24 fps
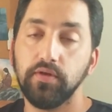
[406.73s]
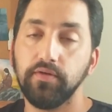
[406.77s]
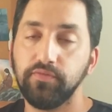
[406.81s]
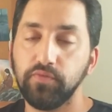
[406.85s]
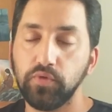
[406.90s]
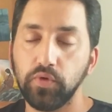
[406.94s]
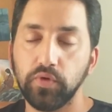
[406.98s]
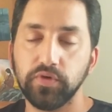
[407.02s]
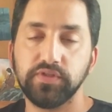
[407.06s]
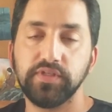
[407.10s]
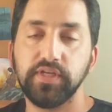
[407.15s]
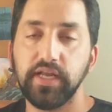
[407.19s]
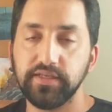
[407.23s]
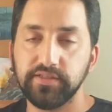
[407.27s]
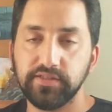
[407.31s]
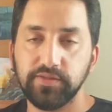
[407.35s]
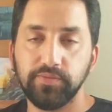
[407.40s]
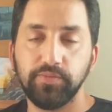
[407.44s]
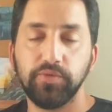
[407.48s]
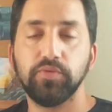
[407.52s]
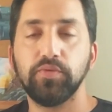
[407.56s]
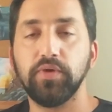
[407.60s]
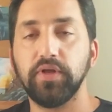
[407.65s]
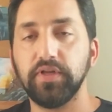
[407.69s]
Of course, it has
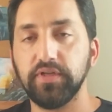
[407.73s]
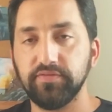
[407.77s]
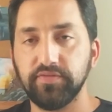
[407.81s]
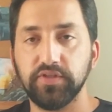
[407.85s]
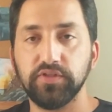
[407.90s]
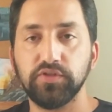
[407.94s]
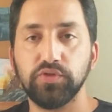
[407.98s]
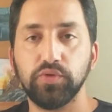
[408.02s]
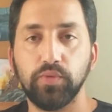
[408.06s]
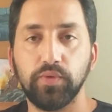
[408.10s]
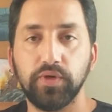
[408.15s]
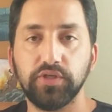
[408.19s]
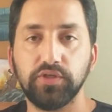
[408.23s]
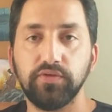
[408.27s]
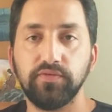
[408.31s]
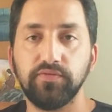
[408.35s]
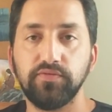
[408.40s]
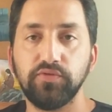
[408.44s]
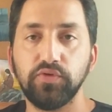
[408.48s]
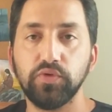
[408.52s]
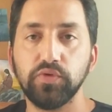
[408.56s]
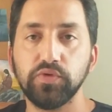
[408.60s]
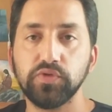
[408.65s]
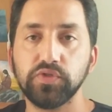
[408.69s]
to be relevant to what
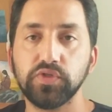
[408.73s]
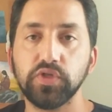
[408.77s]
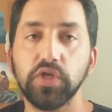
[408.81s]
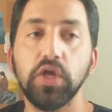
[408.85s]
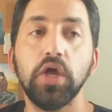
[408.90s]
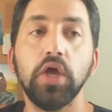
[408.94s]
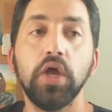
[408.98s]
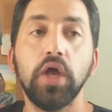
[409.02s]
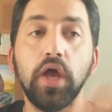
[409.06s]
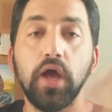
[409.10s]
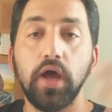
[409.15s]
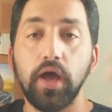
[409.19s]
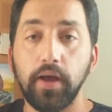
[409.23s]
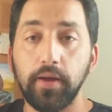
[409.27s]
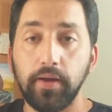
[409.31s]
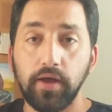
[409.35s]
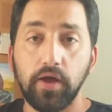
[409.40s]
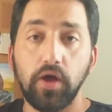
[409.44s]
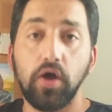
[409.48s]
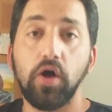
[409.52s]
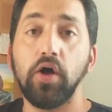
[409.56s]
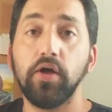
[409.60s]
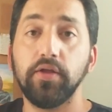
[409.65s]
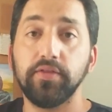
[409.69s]
you've used
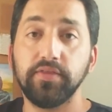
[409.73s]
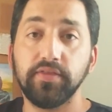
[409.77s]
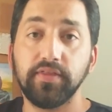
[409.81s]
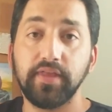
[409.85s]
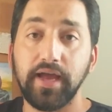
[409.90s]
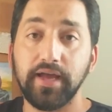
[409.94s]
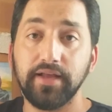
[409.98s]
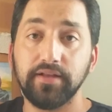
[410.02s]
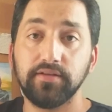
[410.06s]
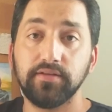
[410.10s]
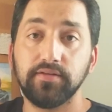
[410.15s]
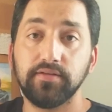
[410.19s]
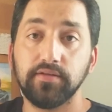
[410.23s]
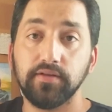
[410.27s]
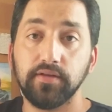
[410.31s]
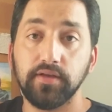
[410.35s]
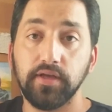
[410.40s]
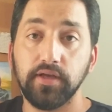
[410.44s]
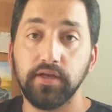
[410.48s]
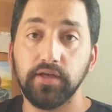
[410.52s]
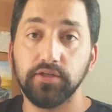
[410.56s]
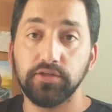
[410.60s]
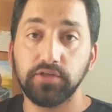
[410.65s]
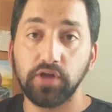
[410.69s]
on that
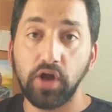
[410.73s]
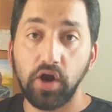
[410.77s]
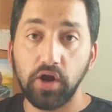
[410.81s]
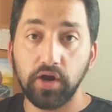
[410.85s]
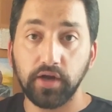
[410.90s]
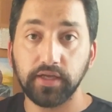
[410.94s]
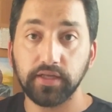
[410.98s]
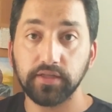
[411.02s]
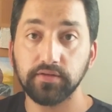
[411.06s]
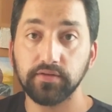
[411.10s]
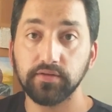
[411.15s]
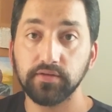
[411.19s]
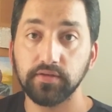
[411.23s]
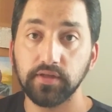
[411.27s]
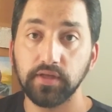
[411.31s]
target.